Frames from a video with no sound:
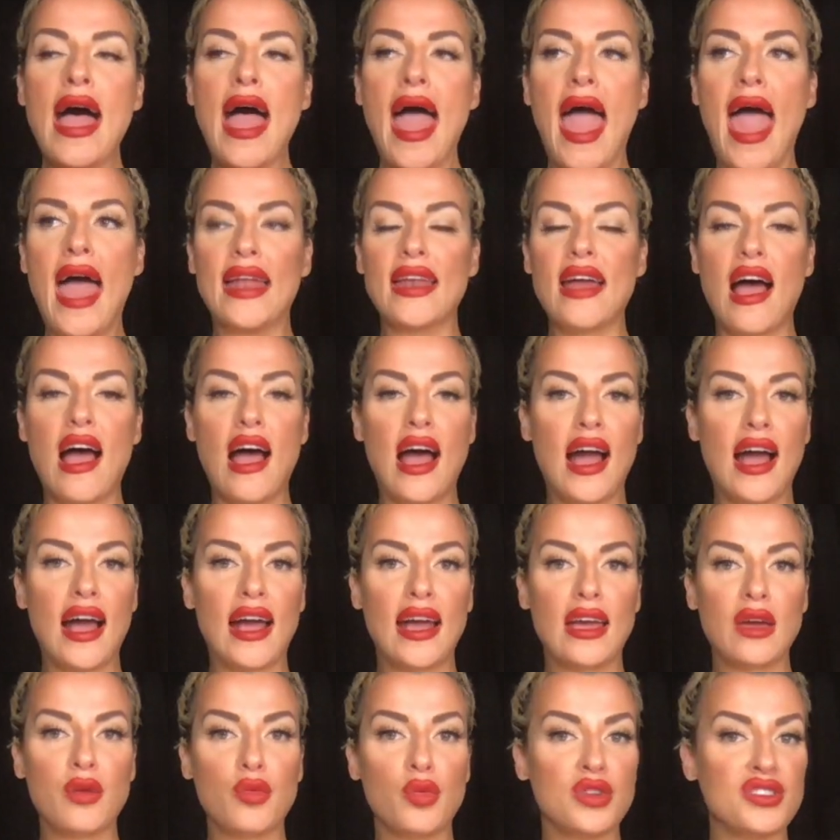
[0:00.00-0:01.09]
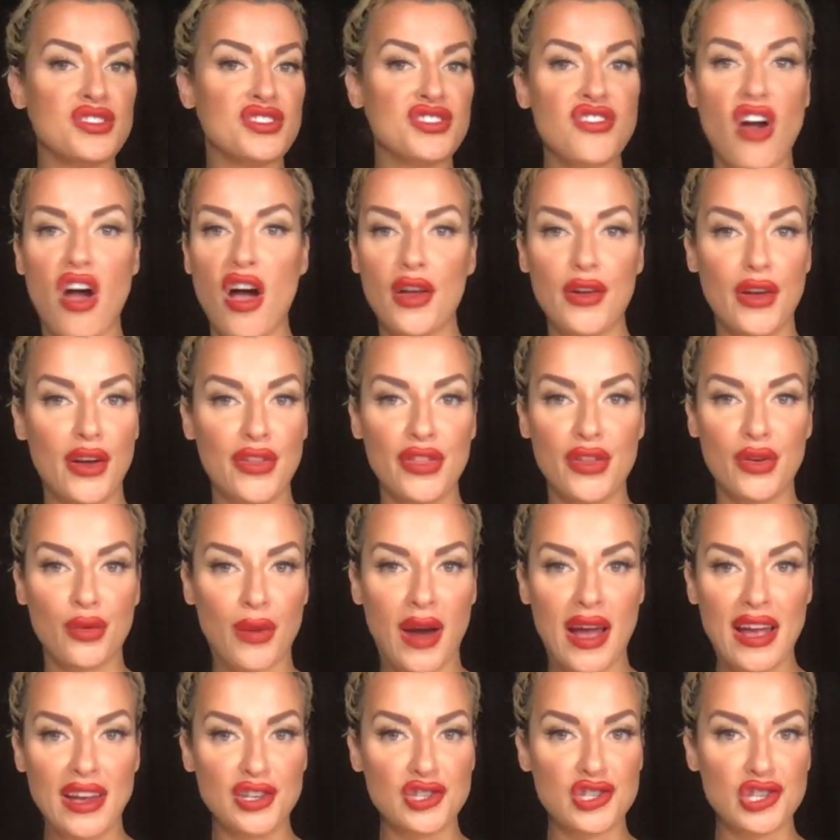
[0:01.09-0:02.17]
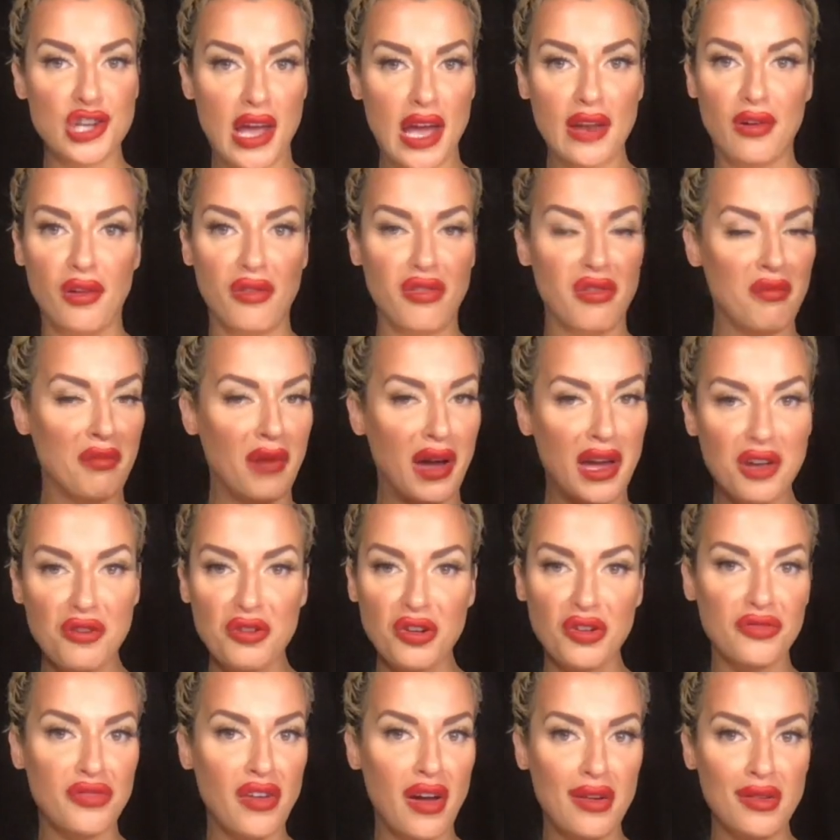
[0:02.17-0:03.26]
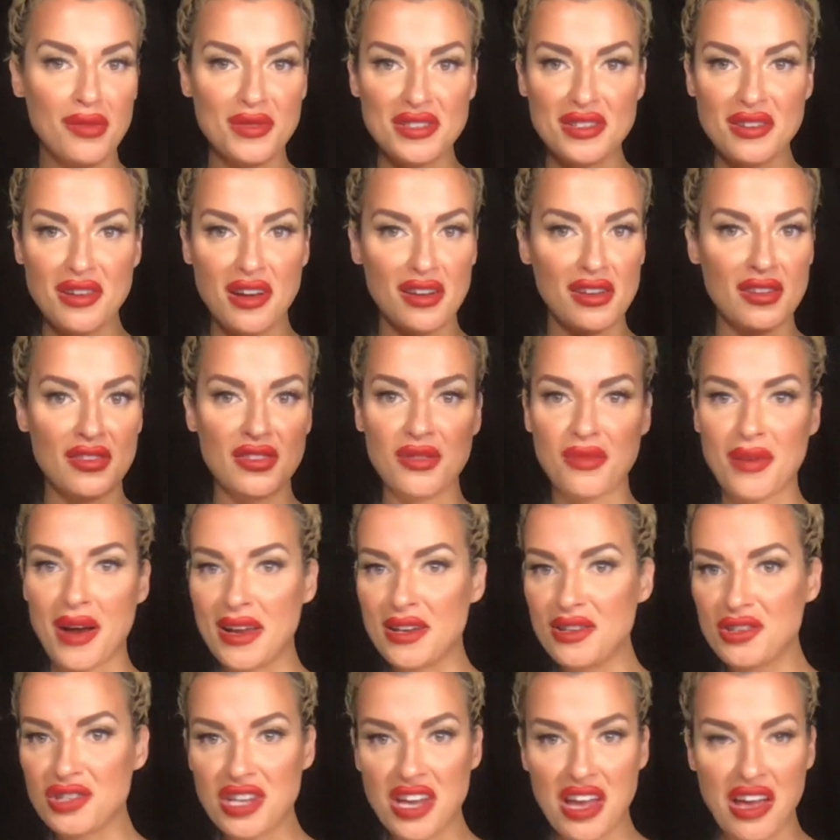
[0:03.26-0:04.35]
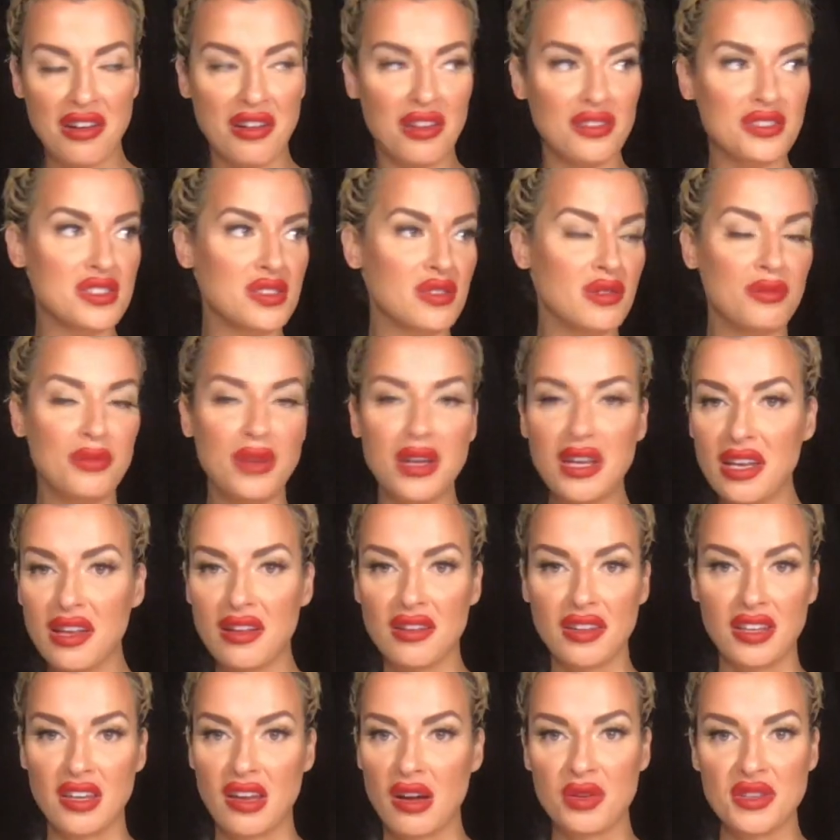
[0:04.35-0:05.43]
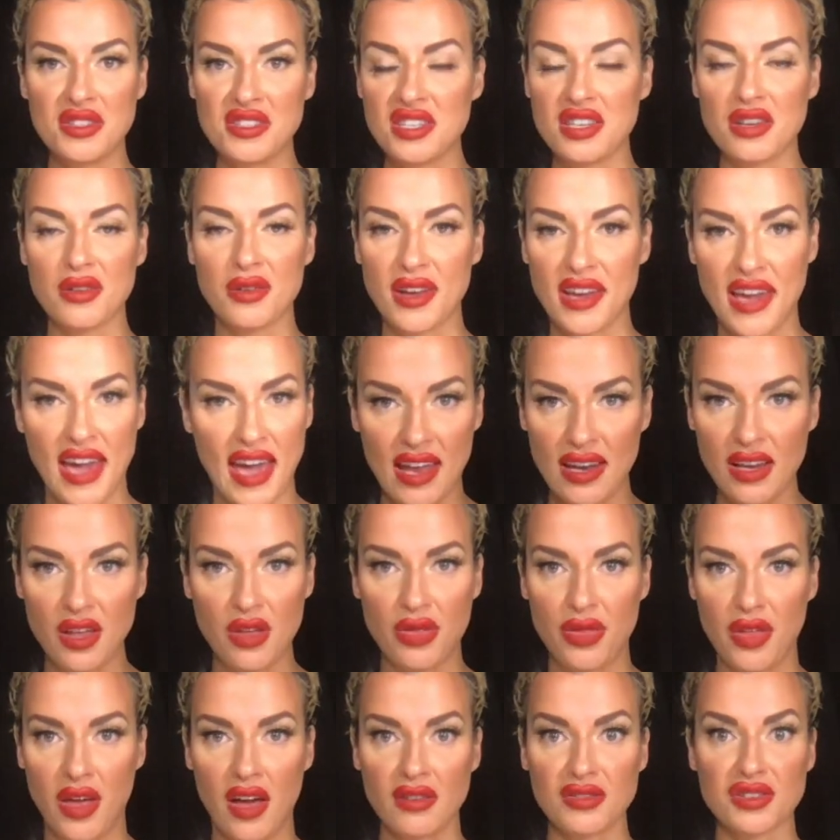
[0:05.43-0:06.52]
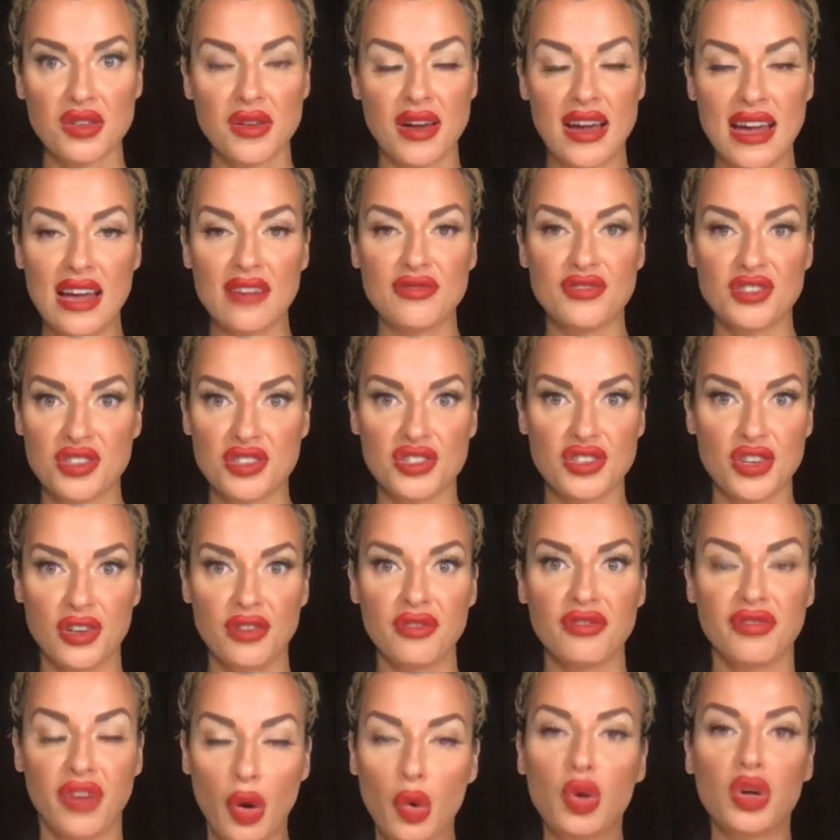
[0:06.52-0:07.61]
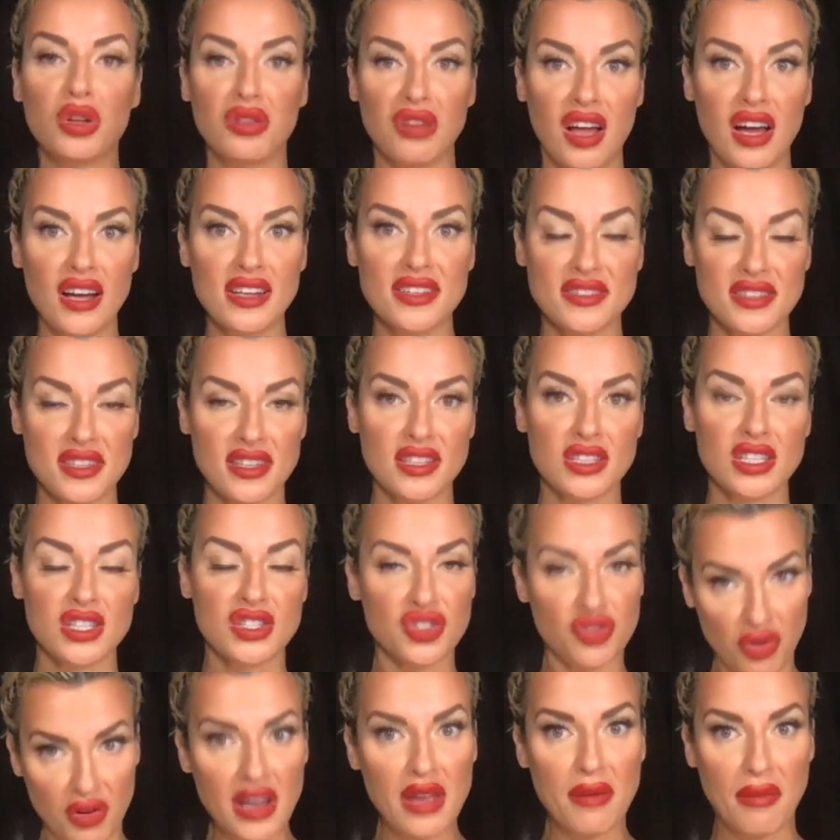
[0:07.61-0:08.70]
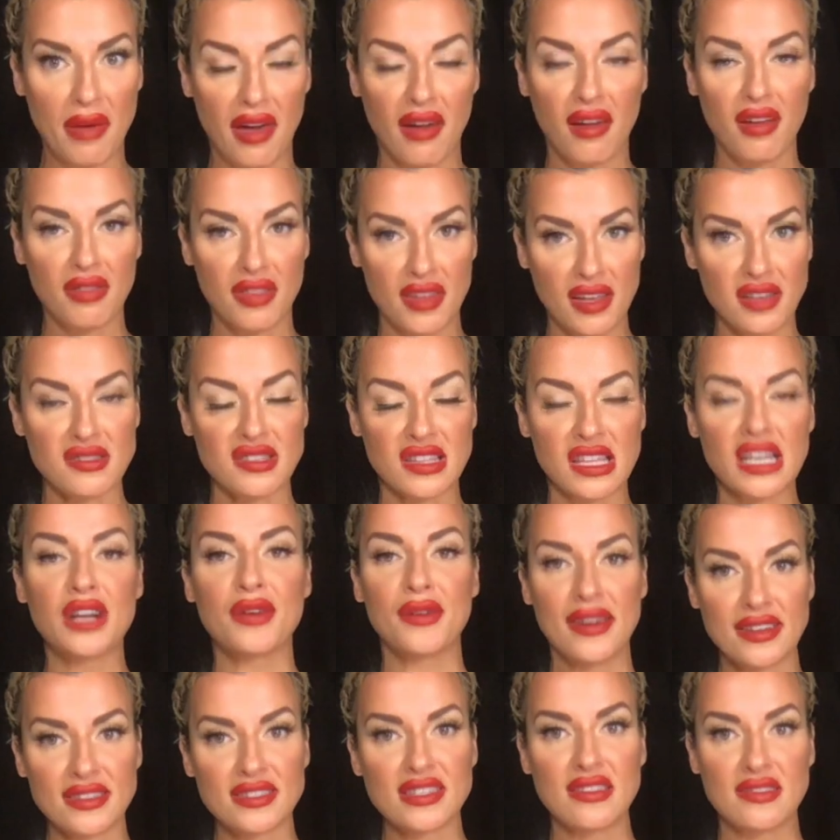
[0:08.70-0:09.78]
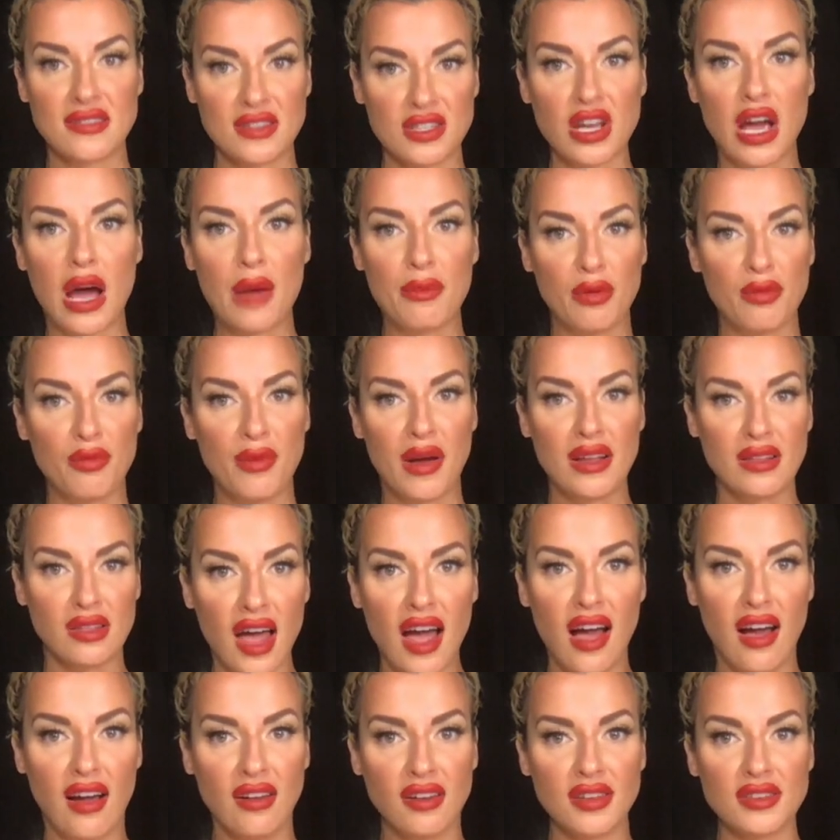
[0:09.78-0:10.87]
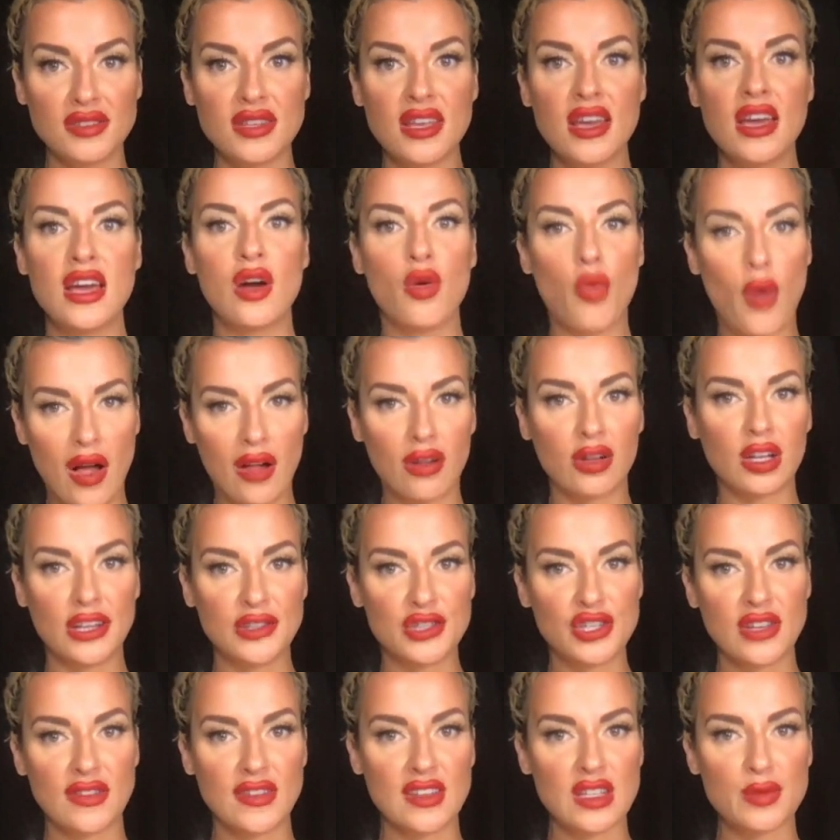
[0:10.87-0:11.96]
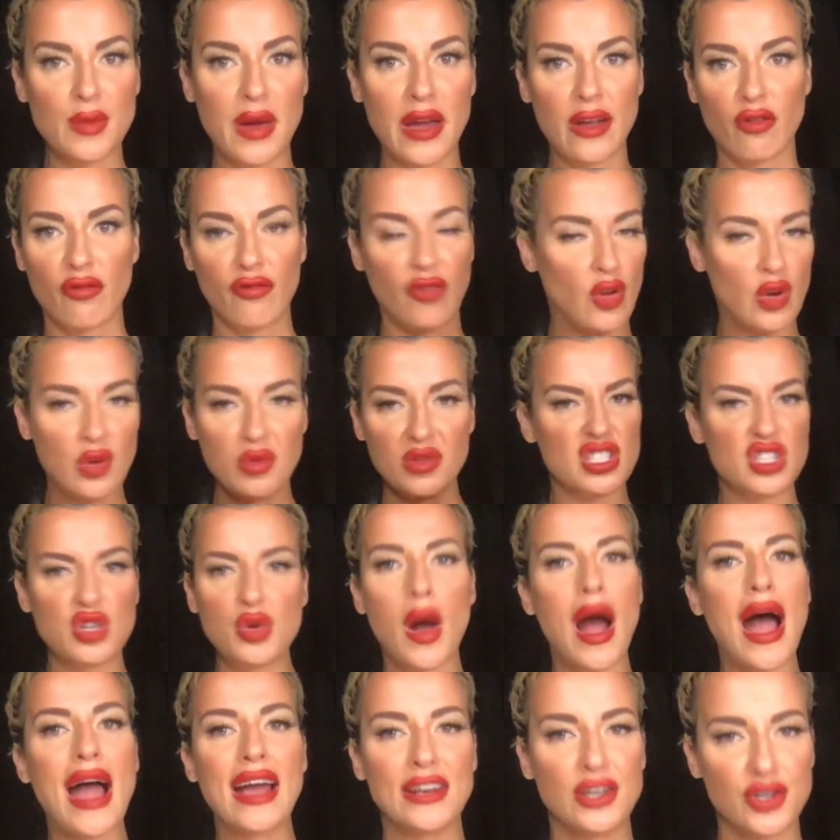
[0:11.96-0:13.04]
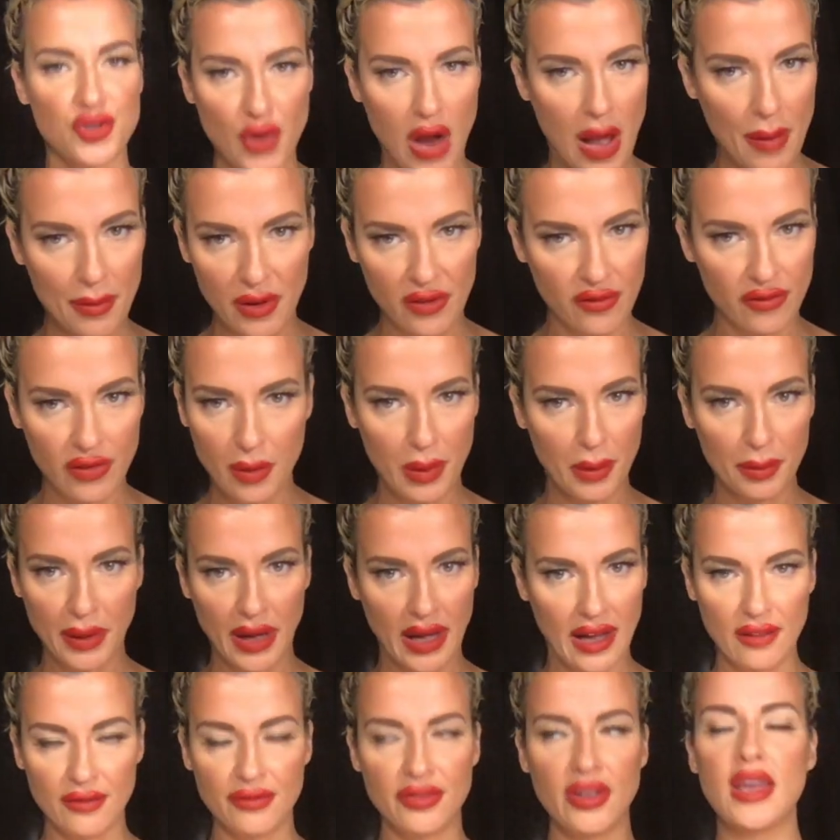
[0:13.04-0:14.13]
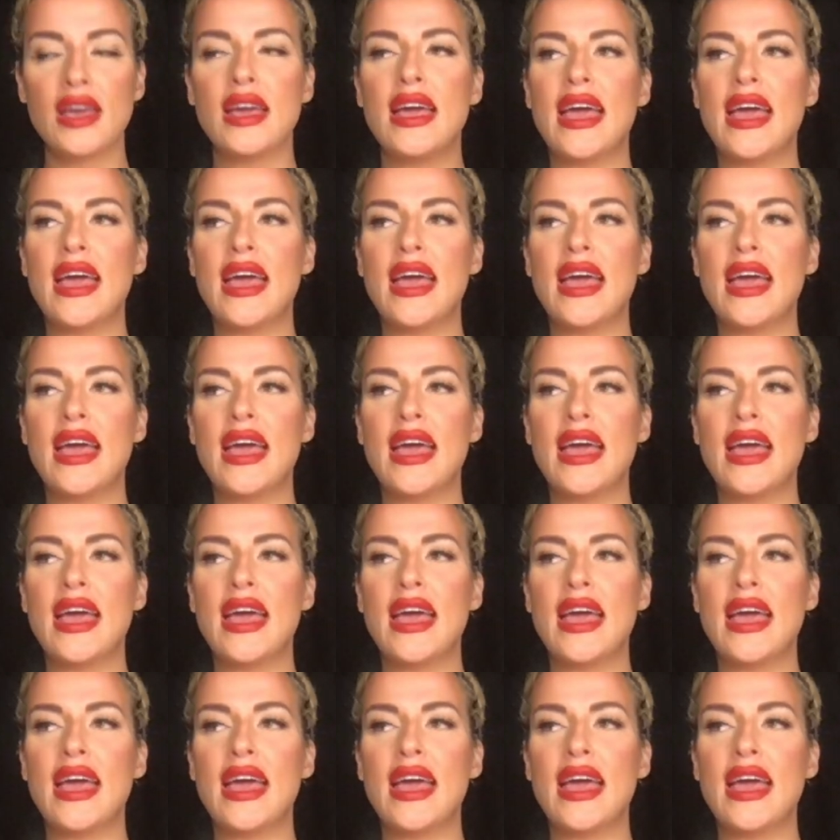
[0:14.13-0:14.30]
And I was not on the right channel. The microphone was not on the right channel, so immediately no one's hearing anything. So I have to start vocalizing and screaming these lyrics at the top of my lungs while clutching this microphone. It was too high to drop it from above.